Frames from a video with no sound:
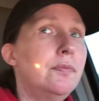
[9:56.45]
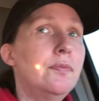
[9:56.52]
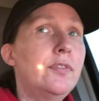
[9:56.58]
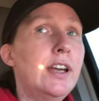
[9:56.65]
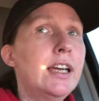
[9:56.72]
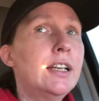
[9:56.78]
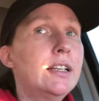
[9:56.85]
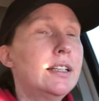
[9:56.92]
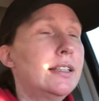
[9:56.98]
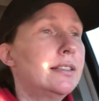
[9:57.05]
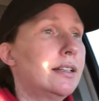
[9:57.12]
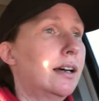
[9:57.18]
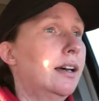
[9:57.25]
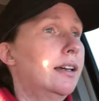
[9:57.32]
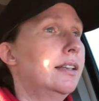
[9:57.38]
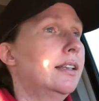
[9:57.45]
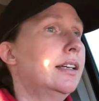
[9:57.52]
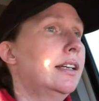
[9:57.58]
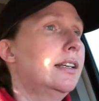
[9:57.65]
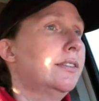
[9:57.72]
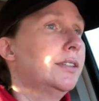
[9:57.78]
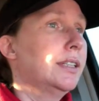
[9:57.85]
vanity done,
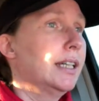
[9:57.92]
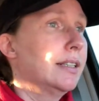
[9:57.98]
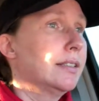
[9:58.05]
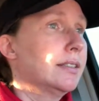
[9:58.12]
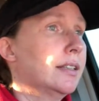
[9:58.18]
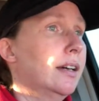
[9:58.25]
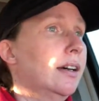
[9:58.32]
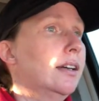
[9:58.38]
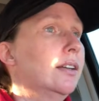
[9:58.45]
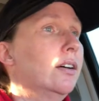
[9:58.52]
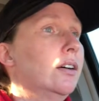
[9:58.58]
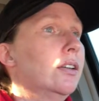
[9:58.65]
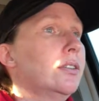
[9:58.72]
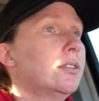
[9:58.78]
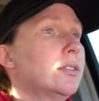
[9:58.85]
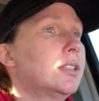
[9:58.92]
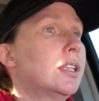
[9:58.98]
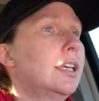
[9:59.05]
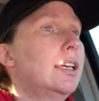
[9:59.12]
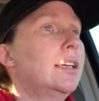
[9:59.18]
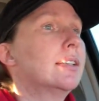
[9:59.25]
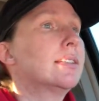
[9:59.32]
getting the desk done, all those
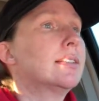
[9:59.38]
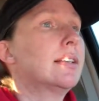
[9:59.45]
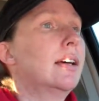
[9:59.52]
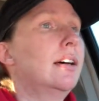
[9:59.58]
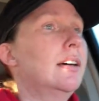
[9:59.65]
things,